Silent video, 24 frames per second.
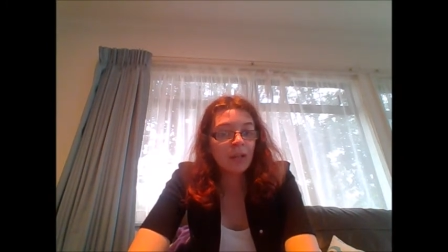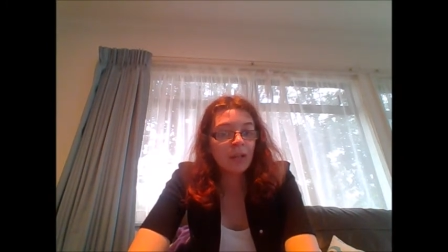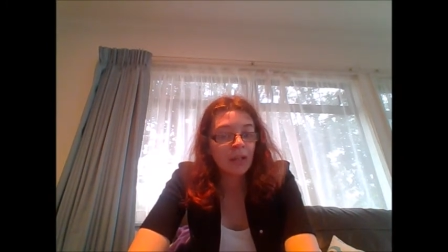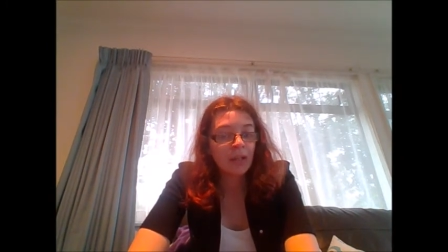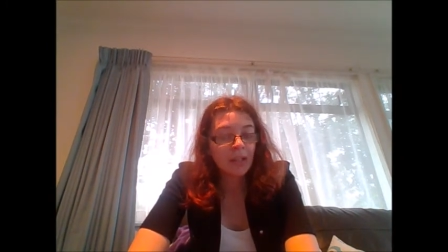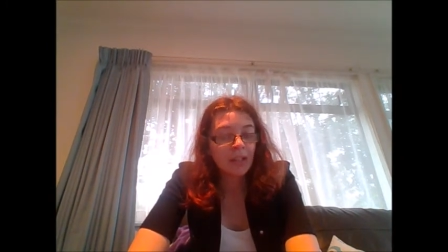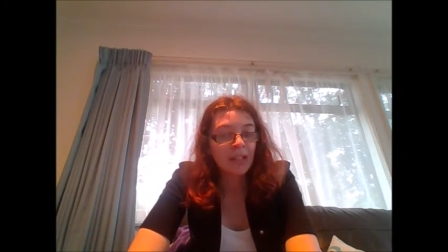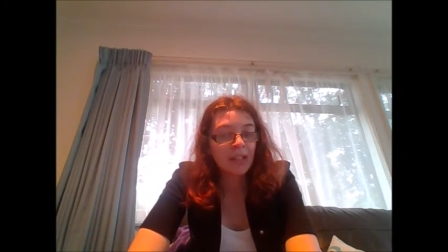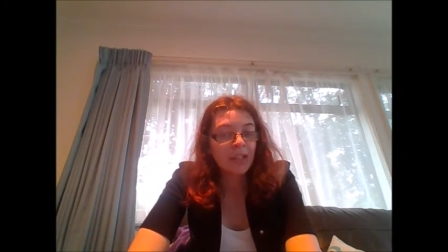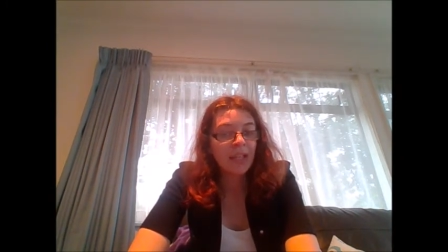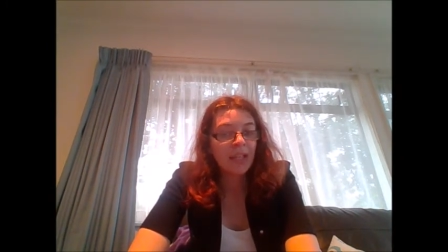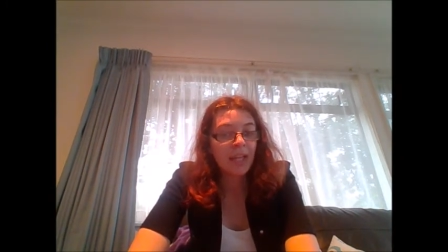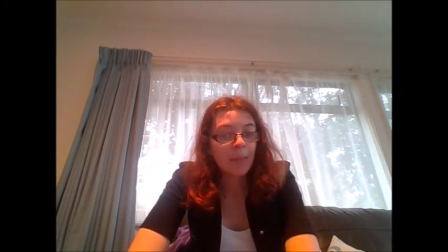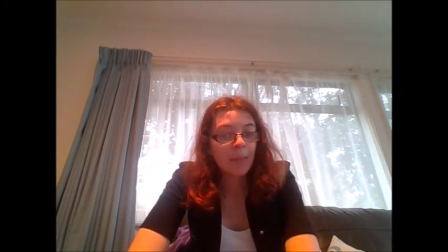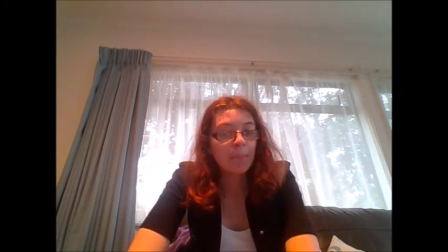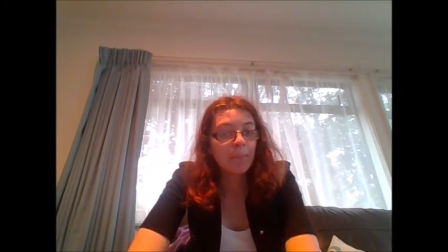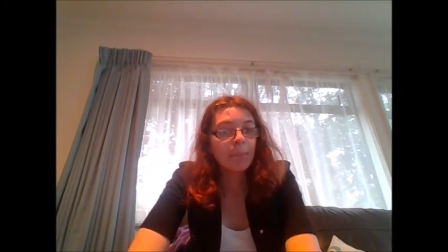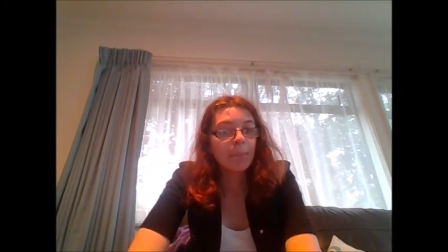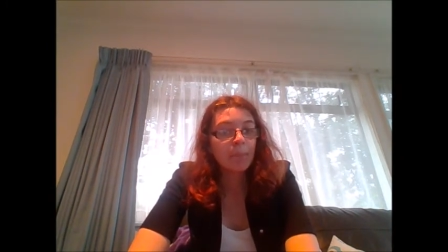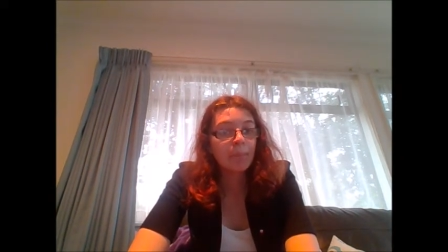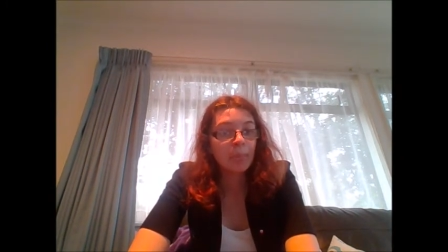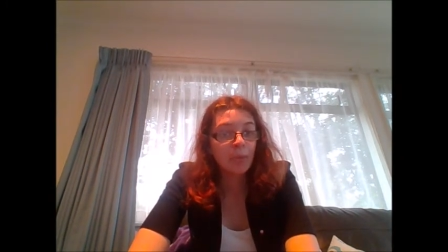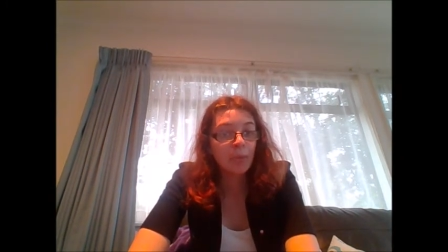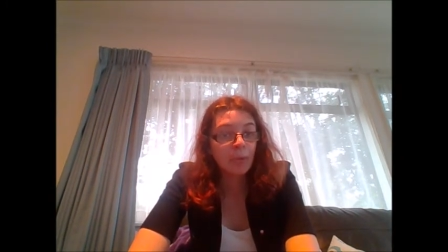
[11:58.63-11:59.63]
going to get
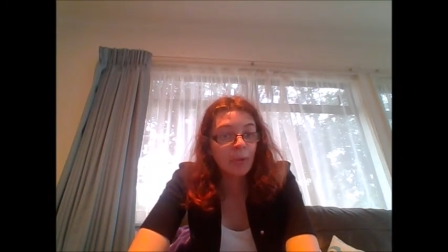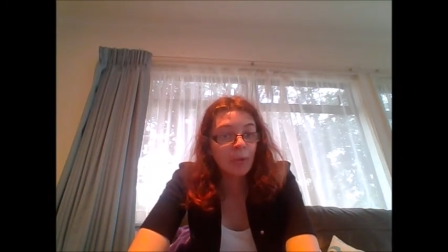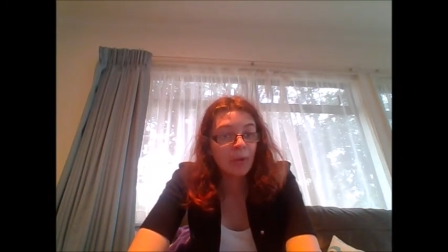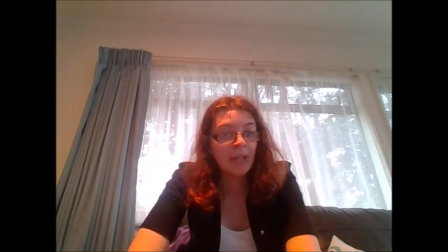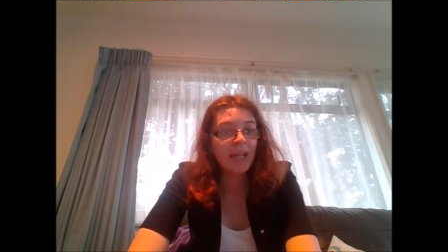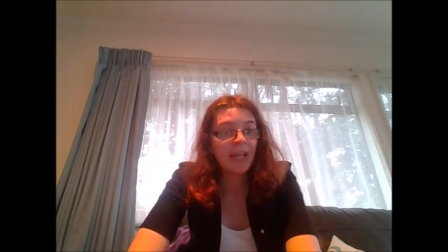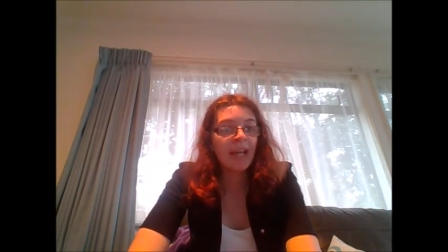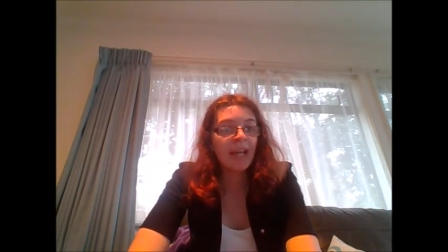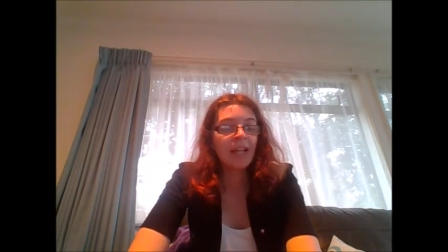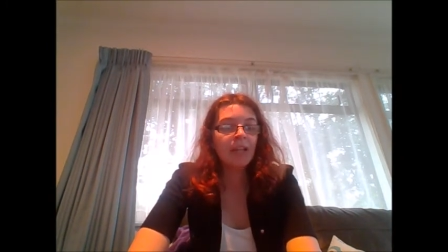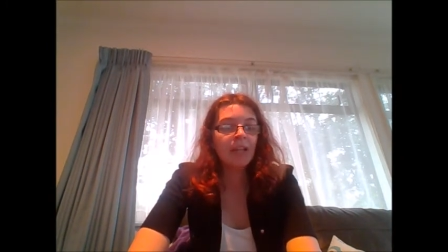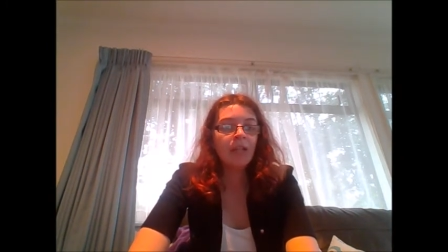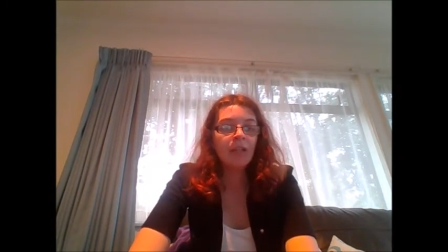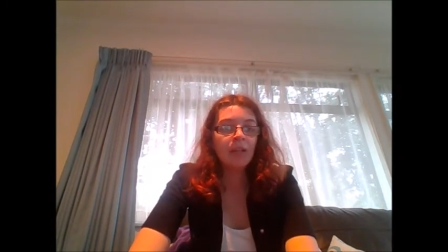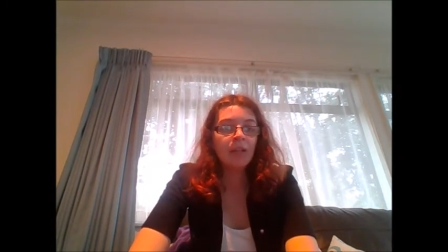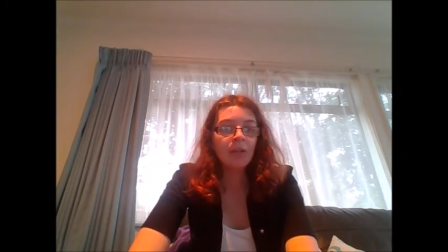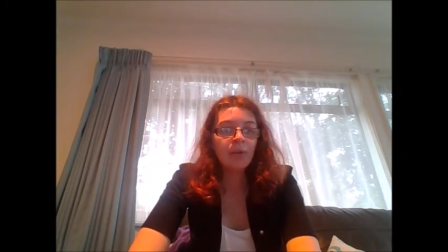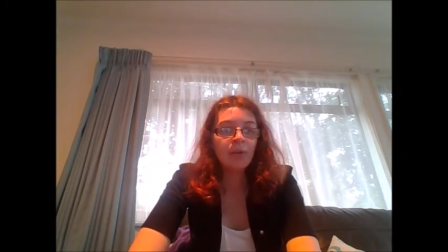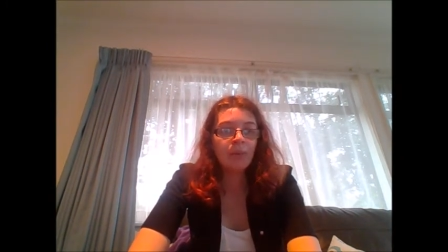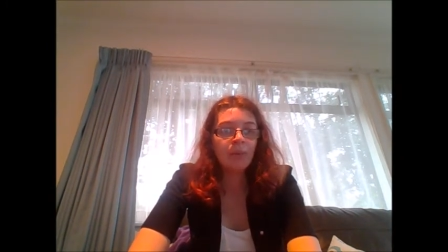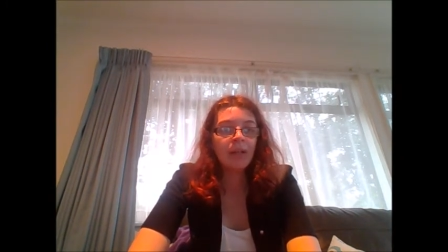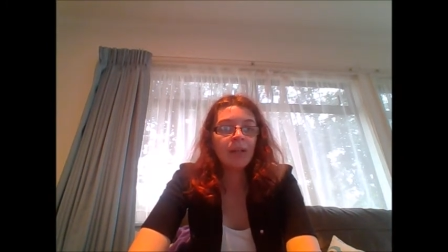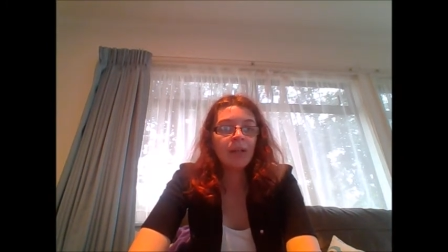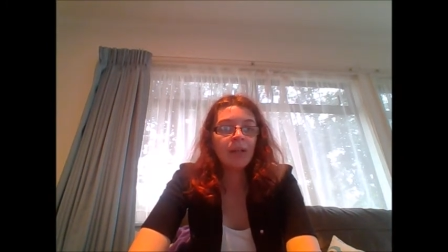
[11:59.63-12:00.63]
bored and
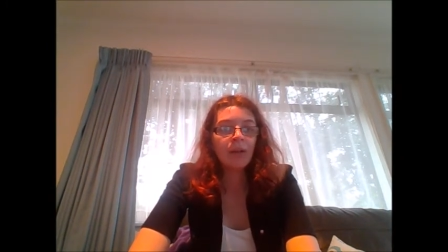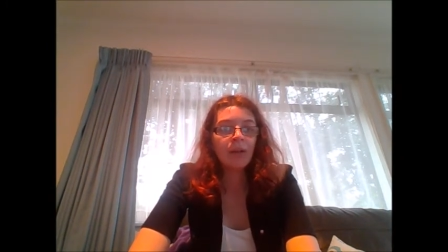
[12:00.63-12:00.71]
you are